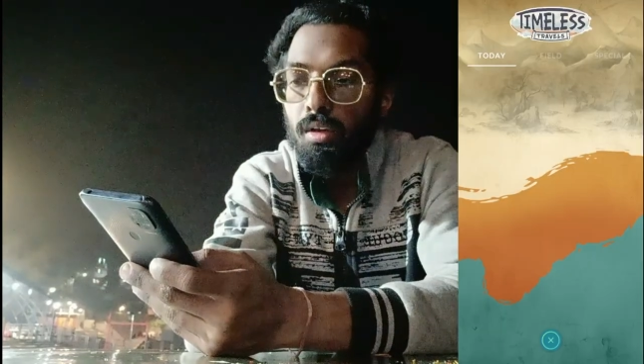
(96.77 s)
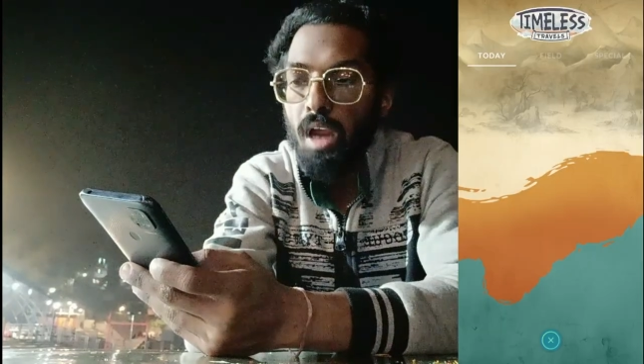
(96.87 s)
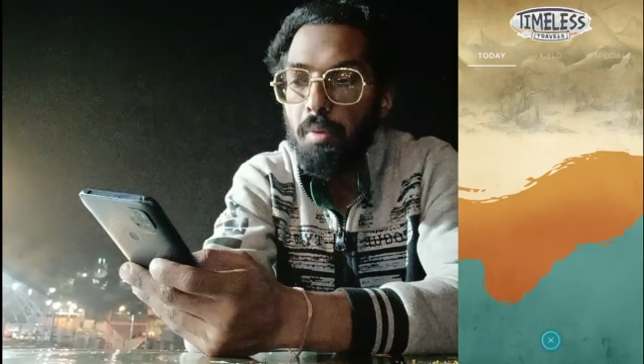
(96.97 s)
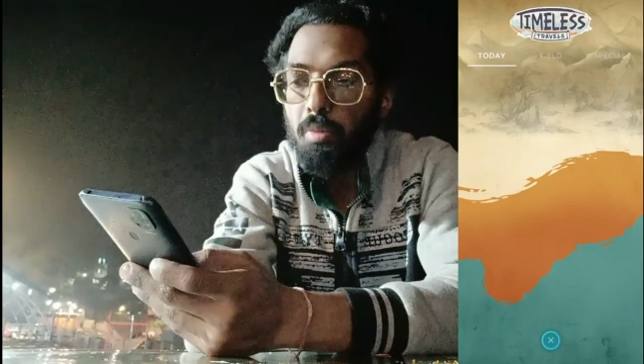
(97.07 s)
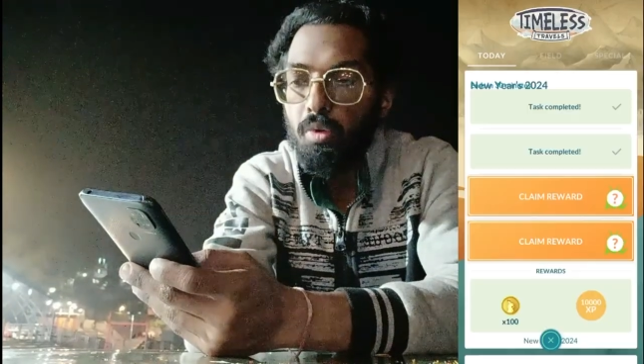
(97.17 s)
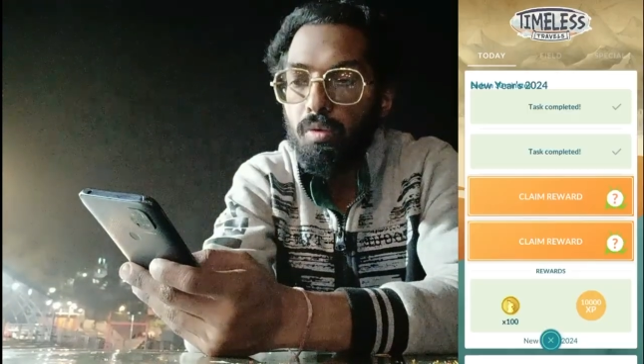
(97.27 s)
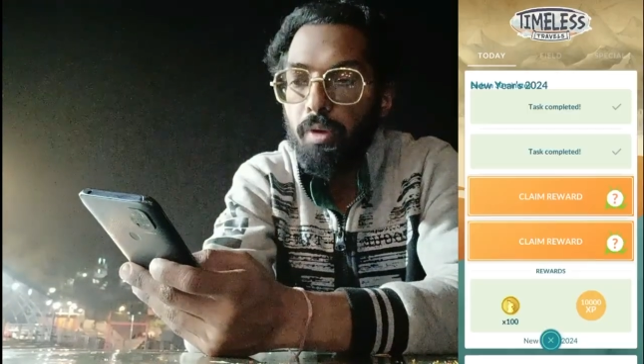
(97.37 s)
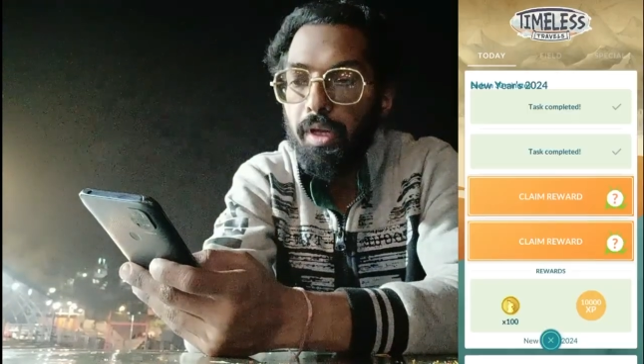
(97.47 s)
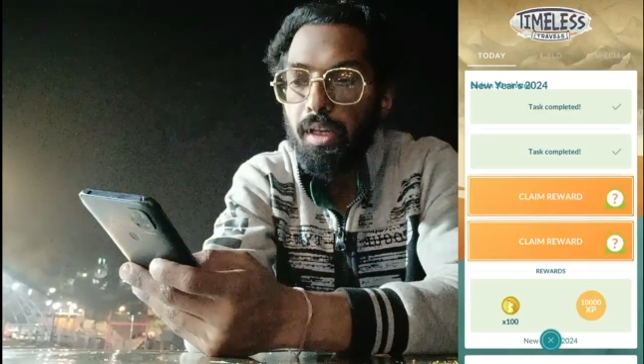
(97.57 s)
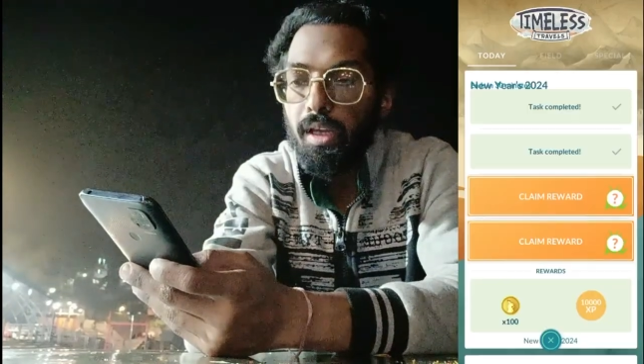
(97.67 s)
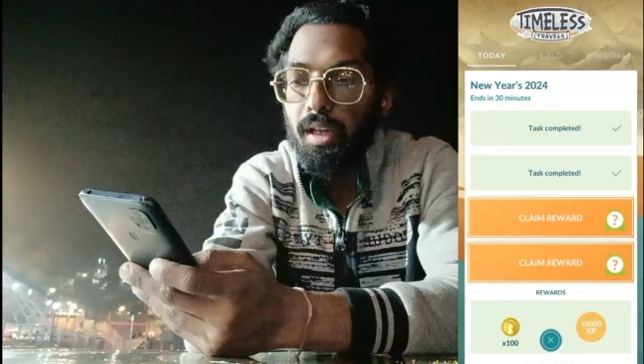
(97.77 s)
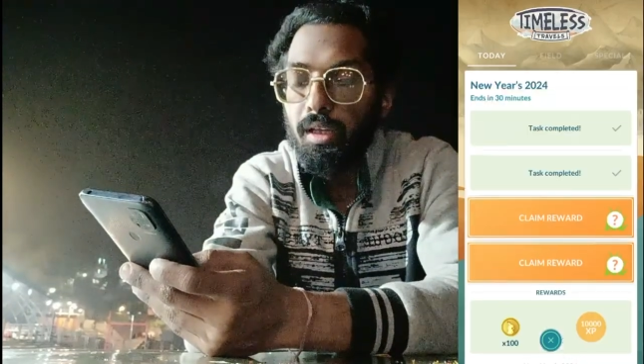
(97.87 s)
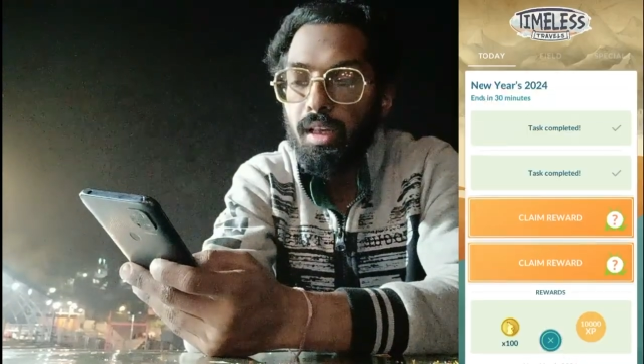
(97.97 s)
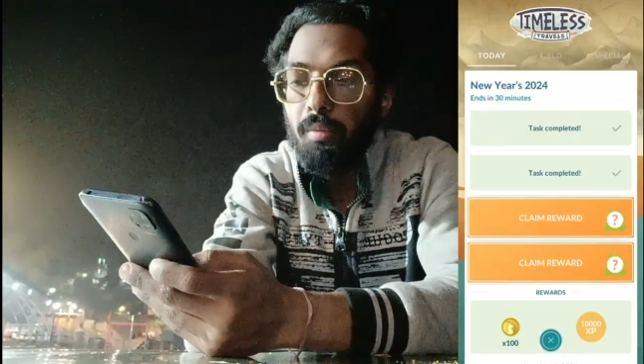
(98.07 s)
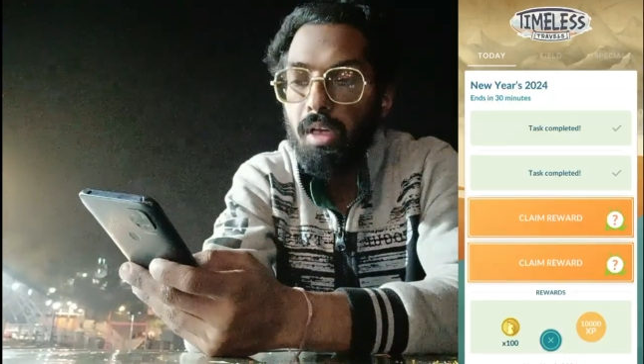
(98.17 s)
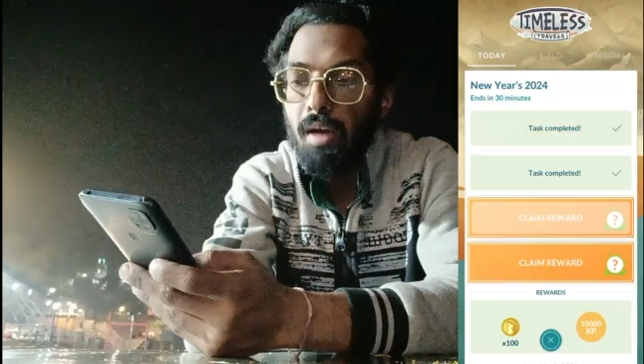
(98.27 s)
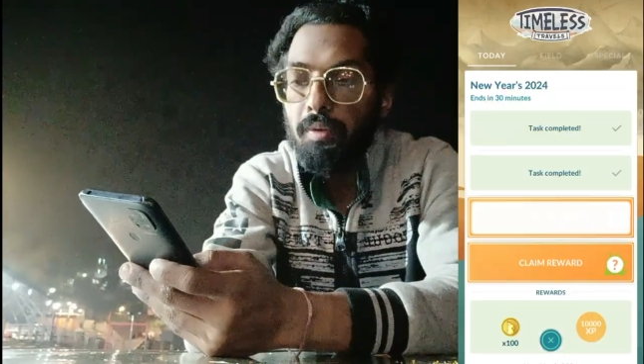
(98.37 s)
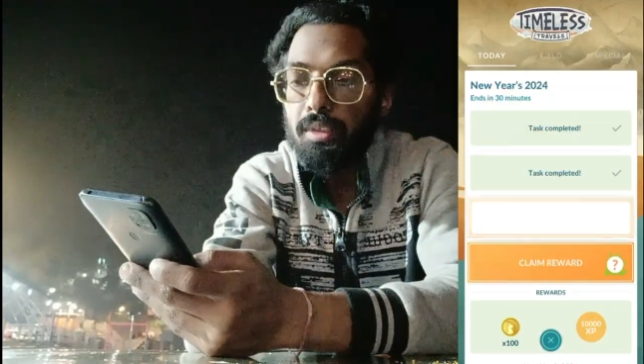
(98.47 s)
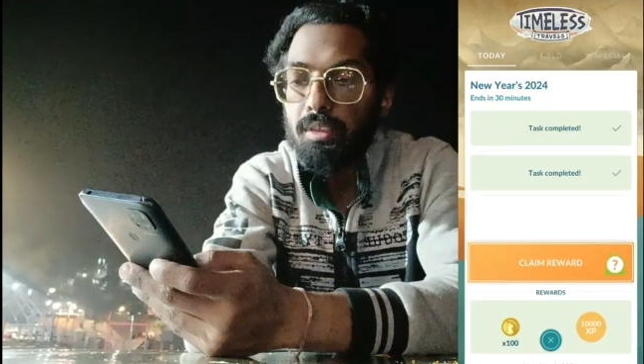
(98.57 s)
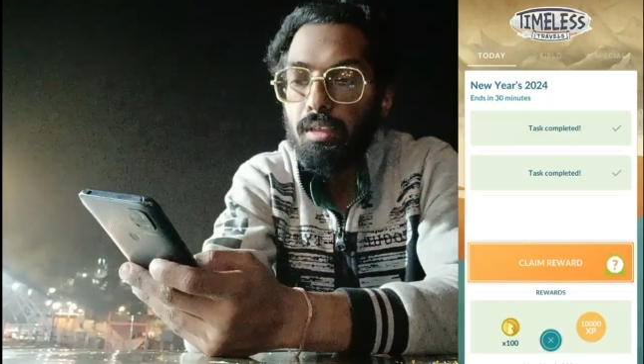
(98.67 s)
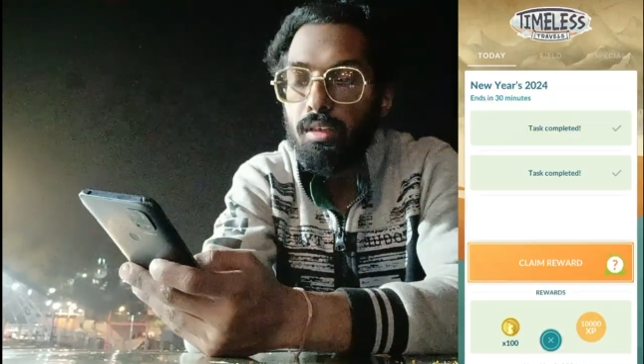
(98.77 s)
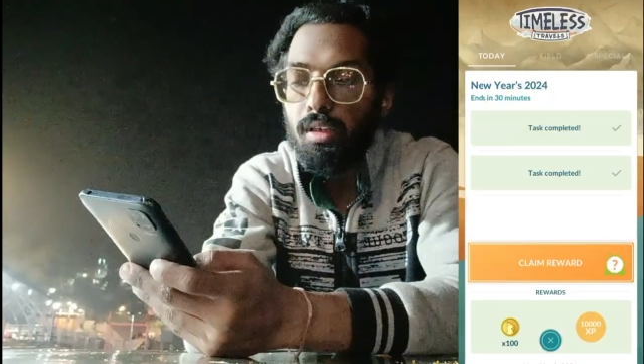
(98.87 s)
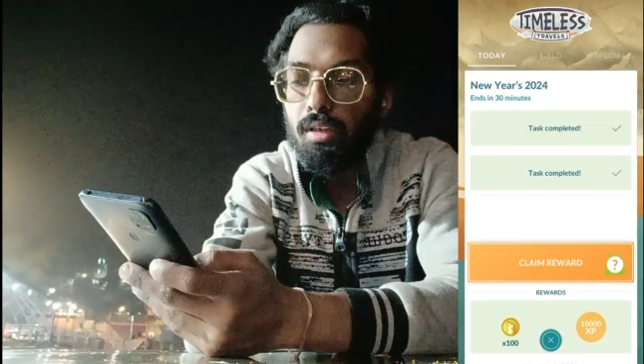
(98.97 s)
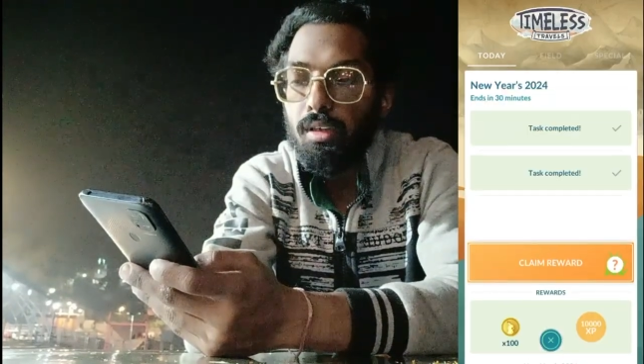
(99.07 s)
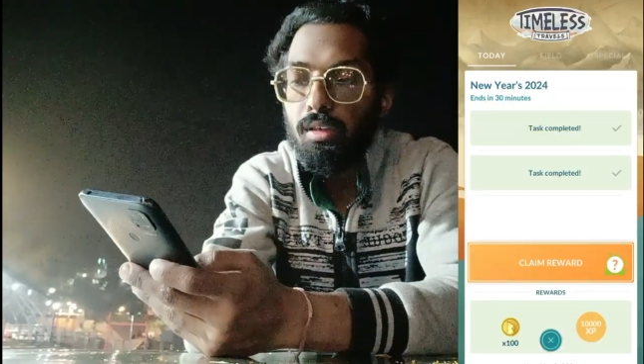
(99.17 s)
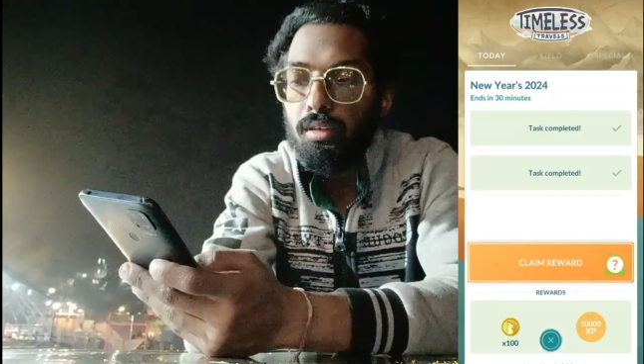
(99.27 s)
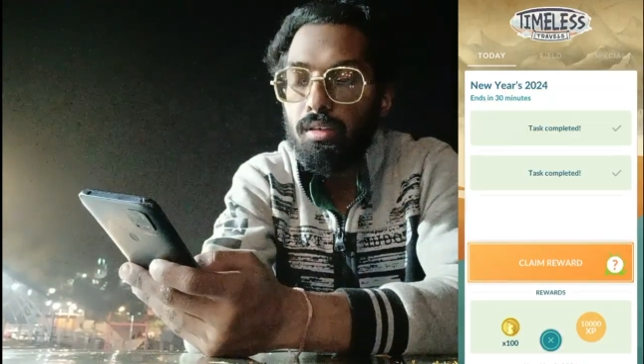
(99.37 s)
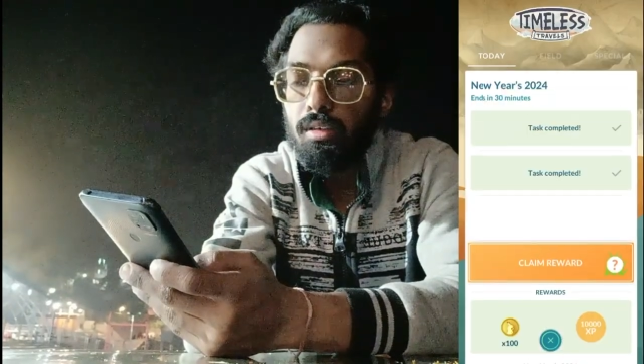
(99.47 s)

Time to move ahead and claiming our third